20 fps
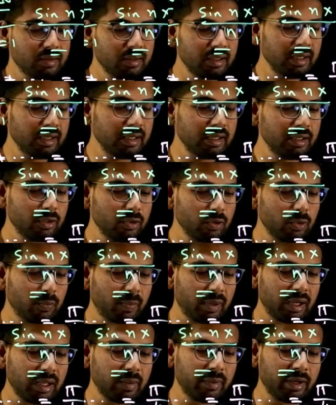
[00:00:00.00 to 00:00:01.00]
3 into
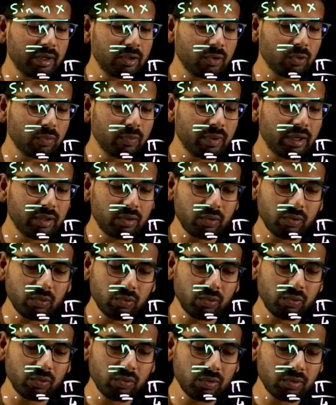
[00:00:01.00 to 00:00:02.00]
pi by 2 by
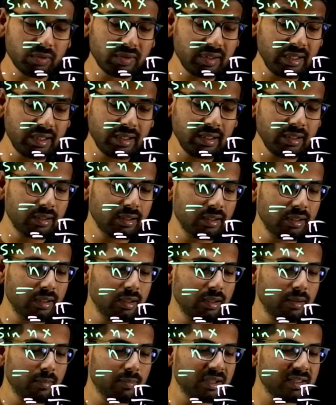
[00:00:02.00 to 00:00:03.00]
2, 3
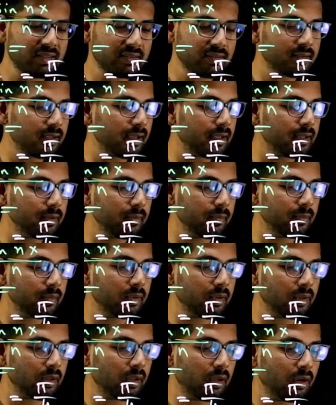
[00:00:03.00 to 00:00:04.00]
plus sin
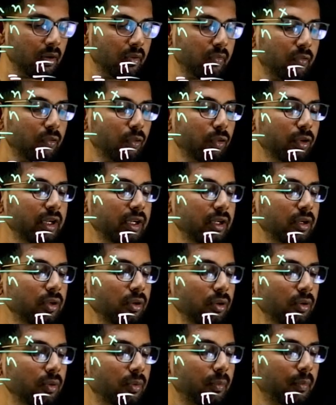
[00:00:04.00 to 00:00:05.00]
4
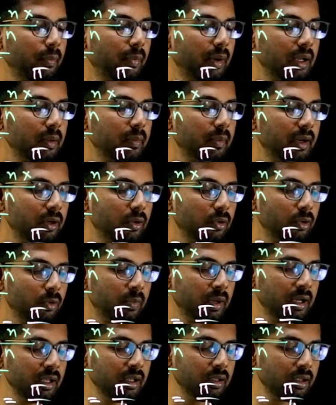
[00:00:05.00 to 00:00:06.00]
into pi by 2
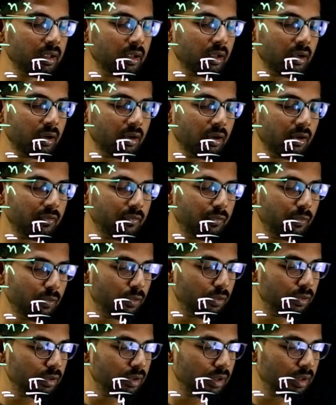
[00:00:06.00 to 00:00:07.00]
by
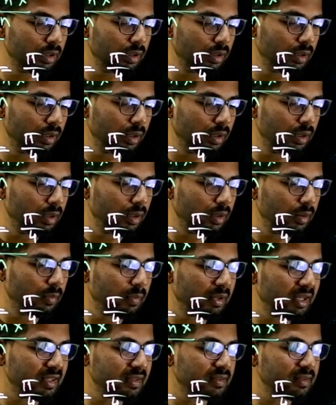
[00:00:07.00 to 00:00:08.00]
4
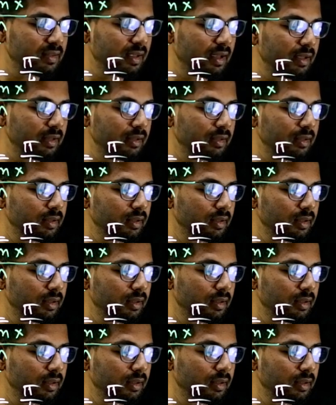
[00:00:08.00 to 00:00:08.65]
plus sin